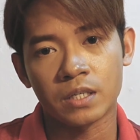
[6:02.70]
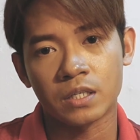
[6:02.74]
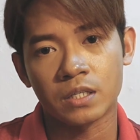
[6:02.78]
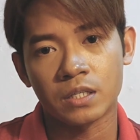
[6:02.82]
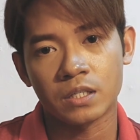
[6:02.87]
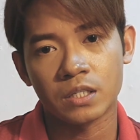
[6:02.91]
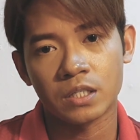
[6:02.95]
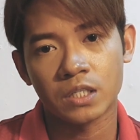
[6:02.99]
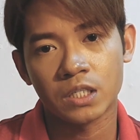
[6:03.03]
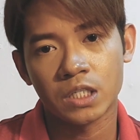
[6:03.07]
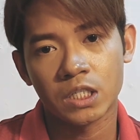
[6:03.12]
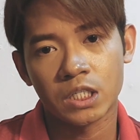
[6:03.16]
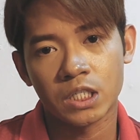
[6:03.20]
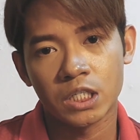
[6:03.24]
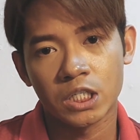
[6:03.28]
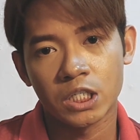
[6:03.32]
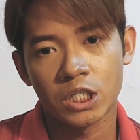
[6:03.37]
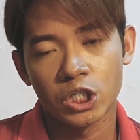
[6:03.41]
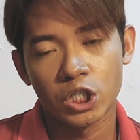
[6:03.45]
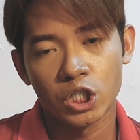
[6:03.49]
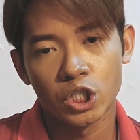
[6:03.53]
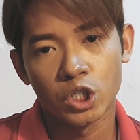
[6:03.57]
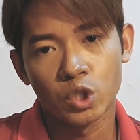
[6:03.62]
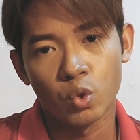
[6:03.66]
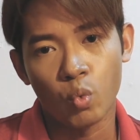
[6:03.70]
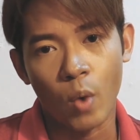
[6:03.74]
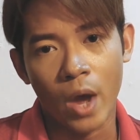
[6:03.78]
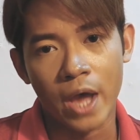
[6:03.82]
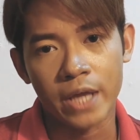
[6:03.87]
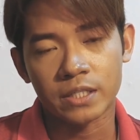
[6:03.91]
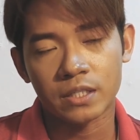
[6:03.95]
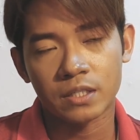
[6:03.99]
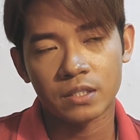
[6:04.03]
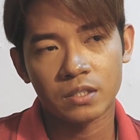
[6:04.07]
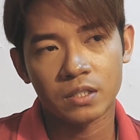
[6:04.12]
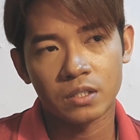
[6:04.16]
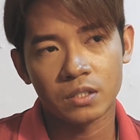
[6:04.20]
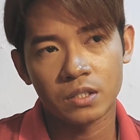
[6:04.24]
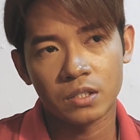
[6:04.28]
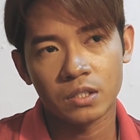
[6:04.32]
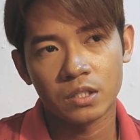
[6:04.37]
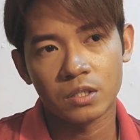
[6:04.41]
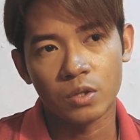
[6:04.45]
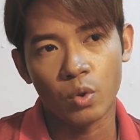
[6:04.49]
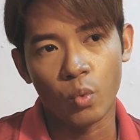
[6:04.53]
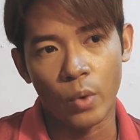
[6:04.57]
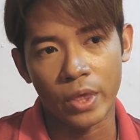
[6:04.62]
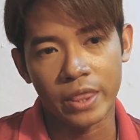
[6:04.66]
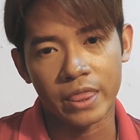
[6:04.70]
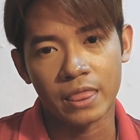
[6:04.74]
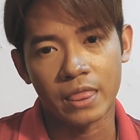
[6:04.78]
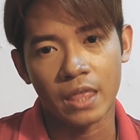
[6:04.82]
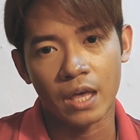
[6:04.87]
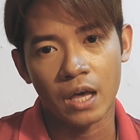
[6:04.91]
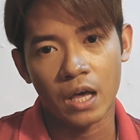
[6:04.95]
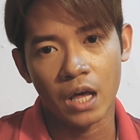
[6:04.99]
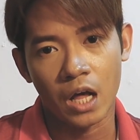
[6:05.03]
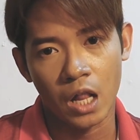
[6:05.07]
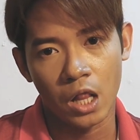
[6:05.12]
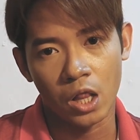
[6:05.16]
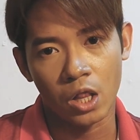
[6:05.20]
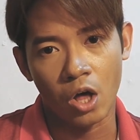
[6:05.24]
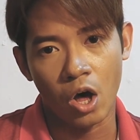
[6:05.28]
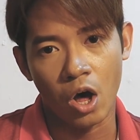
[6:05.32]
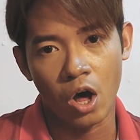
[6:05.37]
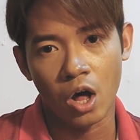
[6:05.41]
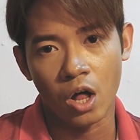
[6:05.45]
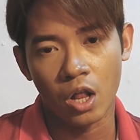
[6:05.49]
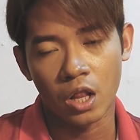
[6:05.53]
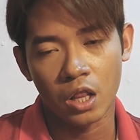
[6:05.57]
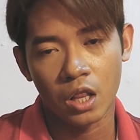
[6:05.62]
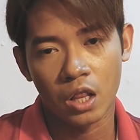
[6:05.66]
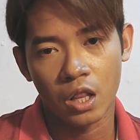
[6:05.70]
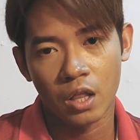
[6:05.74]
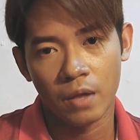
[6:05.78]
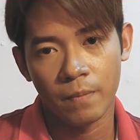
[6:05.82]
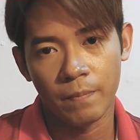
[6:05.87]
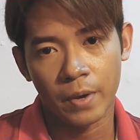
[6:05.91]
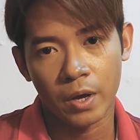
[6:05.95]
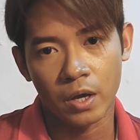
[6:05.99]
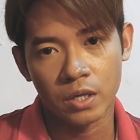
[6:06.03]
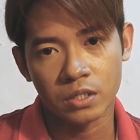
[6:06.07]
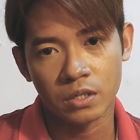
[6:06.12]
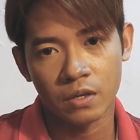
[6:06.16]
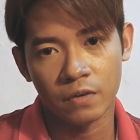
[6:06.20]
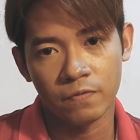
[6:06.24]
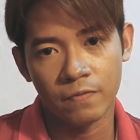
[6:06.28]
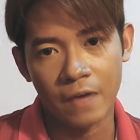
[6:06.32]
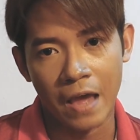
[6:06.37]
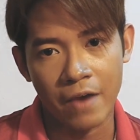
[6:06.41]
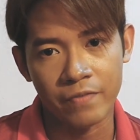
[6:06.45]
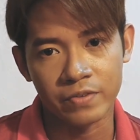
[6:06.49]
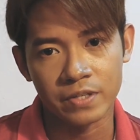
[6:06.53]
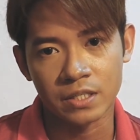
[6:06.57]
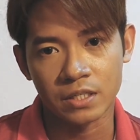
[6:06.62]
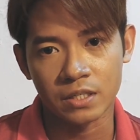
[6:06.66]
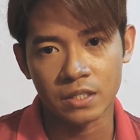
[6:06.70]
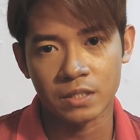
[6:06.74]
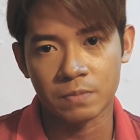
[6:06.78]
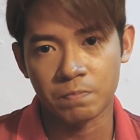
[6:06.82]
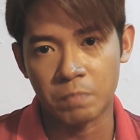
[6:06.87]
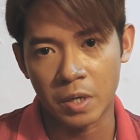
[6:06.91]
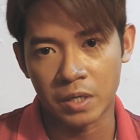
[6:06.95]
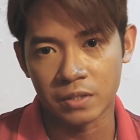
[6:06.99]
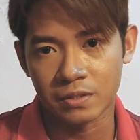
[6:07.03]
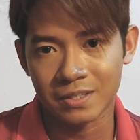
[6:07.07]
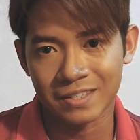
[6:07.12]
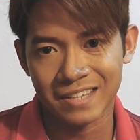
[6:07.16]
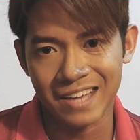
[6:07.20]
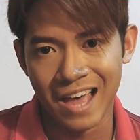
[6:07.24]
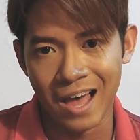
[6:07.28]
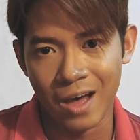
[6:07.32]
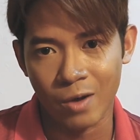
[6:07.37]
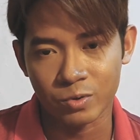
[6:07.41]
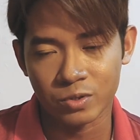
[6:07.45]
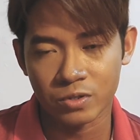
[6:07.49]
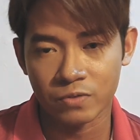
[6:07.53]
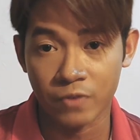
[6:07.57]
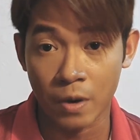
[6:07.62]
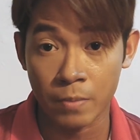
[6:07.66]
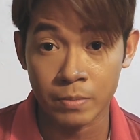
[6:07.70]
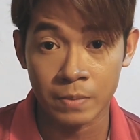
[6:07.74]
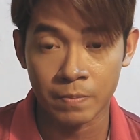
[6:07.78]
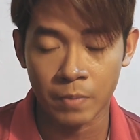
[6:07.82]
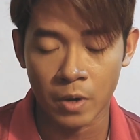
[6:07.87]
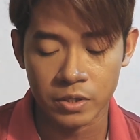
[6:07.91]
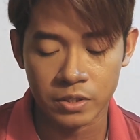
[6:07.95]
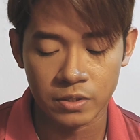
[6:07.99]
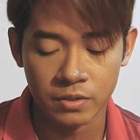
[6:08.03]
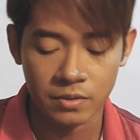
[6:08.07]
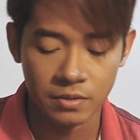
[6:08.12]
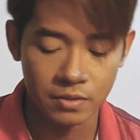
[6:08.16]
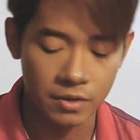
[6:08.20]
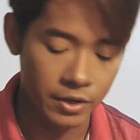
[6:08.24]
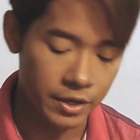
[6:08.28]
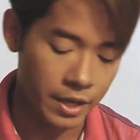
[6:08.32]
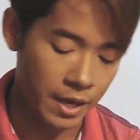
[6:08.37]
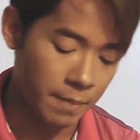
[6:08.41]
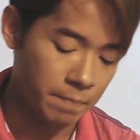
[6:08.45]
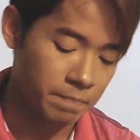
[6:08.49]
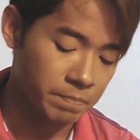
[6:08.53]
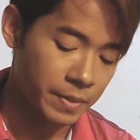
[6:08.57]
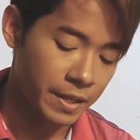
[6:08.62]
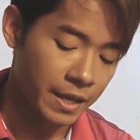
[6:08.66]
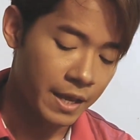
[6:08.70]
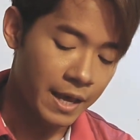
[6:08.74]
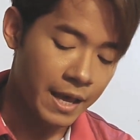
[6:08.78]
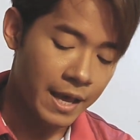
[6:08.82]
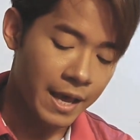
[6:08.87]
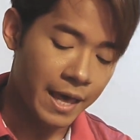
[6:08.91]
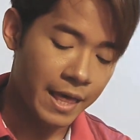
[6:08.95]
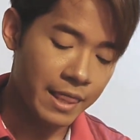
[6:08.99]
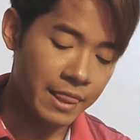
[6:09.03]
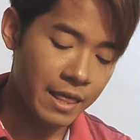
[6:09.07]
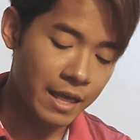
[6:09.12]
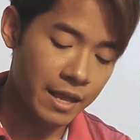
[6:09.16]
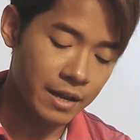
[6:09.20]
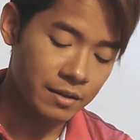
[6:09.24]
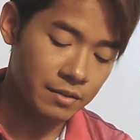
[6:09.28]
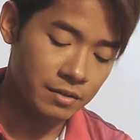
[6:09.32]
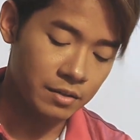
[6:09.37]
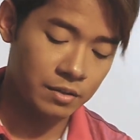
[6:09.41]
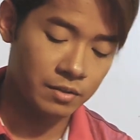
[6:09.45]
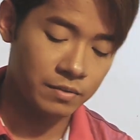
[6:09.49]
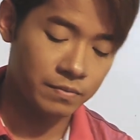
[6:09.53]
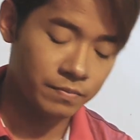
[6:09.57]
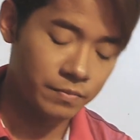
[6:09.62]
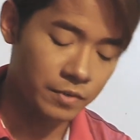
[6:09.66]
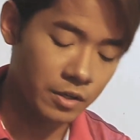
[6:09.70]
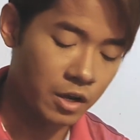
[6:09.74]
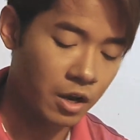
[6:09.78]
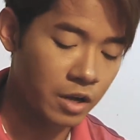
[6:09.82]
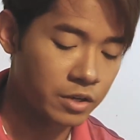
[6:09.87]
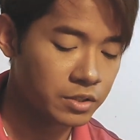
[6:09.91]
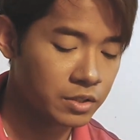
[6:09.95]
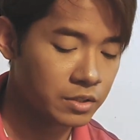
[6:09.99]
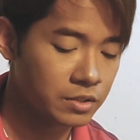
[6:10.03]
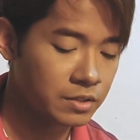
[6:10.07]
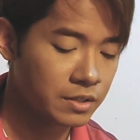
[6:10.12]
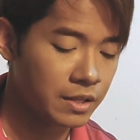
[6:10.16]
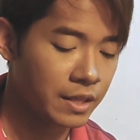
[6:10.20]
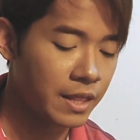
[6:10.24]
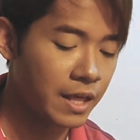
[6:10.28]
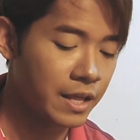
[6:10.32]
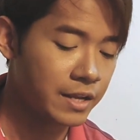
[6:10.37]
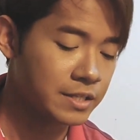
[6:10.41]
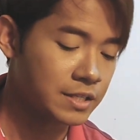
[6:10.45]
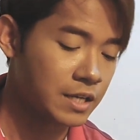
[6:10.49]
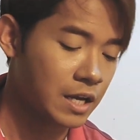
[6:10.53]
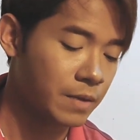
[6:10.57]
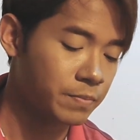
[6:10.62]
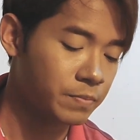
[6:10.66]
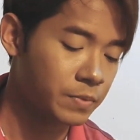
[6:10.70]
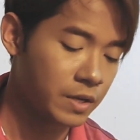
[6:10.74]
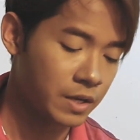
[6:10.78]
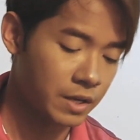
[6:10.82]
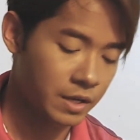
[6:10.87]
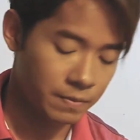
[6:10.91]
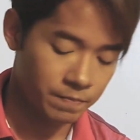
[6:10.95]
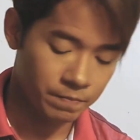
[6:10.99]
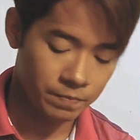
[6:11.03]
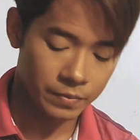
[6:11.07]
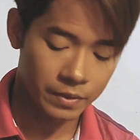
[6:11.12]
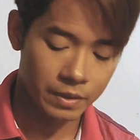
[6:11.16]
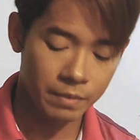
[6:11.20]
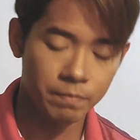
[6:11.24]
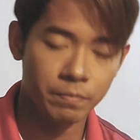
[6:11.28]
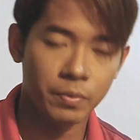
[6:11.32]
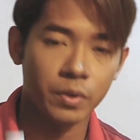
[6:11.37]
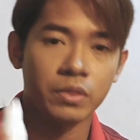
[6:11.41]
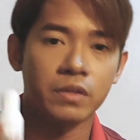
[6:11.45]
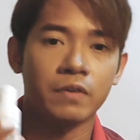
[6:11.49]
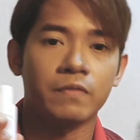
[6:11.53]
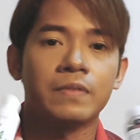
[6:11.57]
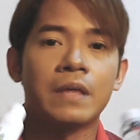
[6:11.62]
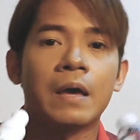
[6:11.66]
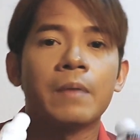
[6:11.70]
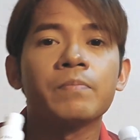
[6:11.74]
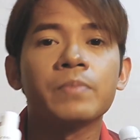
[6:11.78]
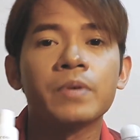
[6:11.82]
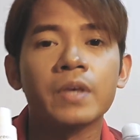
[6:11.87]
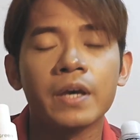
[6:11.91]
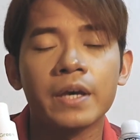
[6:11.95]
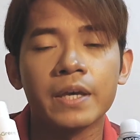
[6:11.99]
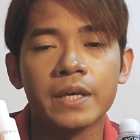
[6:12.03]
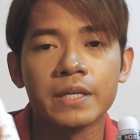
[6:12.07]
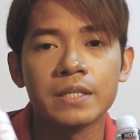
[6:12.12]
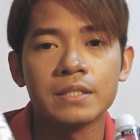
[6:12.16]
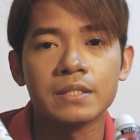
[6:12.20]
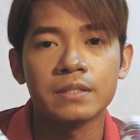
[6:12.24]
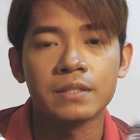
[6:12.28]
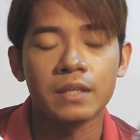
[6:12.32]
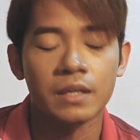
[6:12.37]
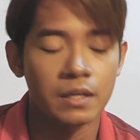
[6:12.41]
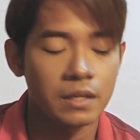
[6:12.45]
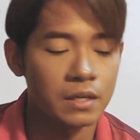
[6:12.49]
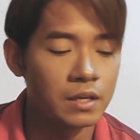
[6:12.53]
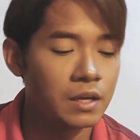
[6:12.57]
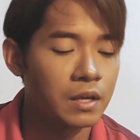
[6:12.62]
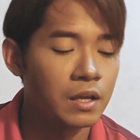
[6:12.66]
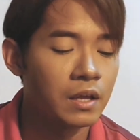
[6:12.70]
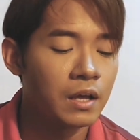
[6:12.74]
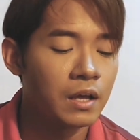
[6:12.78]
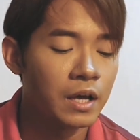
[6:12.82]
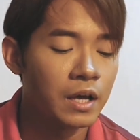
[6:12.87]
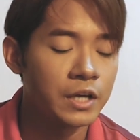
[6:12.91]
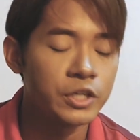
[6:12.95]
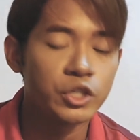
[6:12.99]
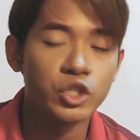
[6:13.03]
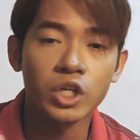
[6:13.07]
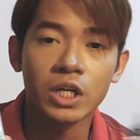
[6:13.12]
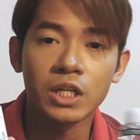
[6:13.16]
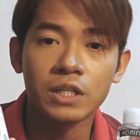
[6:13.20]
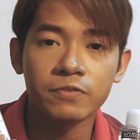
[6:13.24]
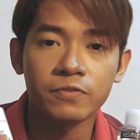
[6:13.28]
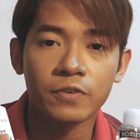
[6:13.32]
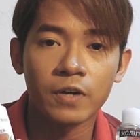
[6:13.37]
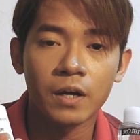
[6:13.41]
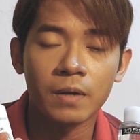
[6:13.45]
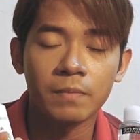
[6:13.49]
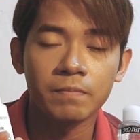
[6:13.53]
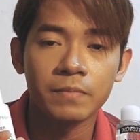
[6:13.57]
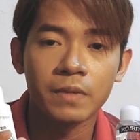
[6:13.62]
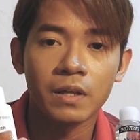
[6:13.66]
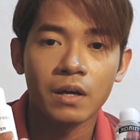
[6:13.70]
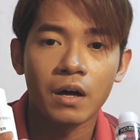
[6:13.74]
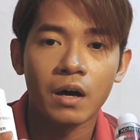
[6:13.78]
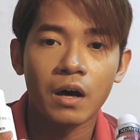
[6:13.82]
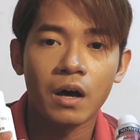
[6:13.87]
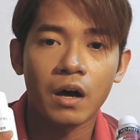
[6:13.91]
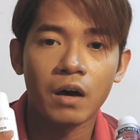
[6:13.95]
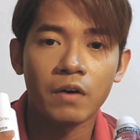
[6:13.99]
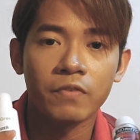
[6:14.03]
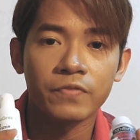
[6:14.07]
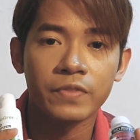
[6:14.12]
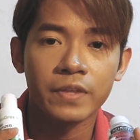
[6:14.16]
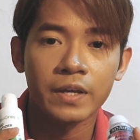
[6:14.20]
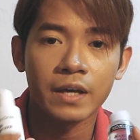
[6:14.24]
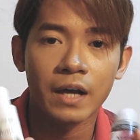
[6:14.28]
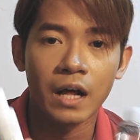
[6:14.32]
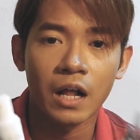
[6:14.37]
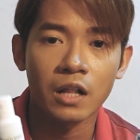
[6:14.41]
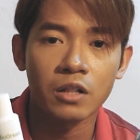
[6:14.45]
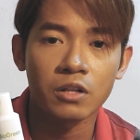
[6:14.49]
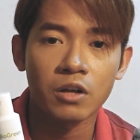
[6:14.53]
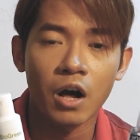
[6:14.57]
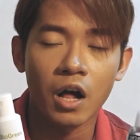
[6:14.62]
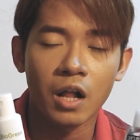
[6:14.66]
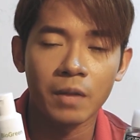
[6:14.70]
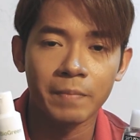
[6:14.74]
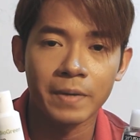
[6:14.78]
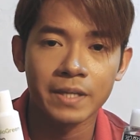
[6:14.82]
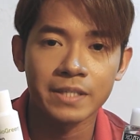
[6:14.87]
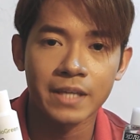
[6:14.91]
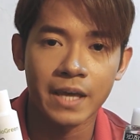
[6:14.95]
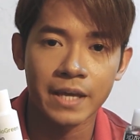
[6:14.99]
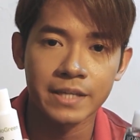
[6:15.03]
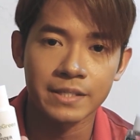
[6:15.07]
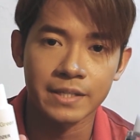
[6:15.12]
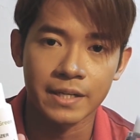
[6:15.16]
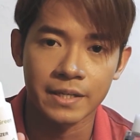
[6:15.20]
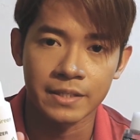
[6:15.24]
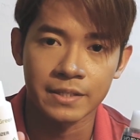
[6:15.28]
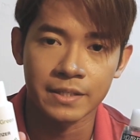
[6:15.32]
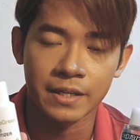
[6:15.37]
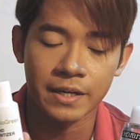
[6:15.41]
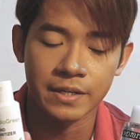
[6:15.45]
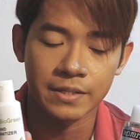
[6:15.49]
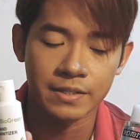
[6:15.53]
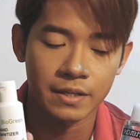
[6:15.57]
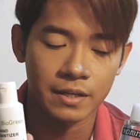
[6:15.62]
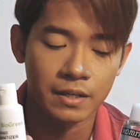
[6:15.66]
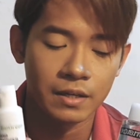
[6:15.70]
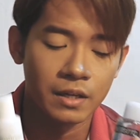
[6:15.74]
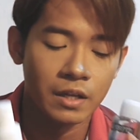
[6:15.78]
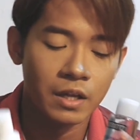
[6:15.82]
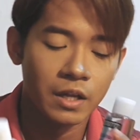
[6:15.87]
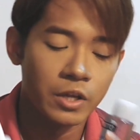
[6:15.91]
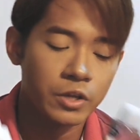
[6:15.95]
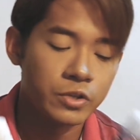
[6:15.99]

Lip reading: just wet with the alcohol because of everything just spilled out from the bottle. Okay, and then got another type here. Both of them here is the gel form of the alcohol-based hand sanitizer.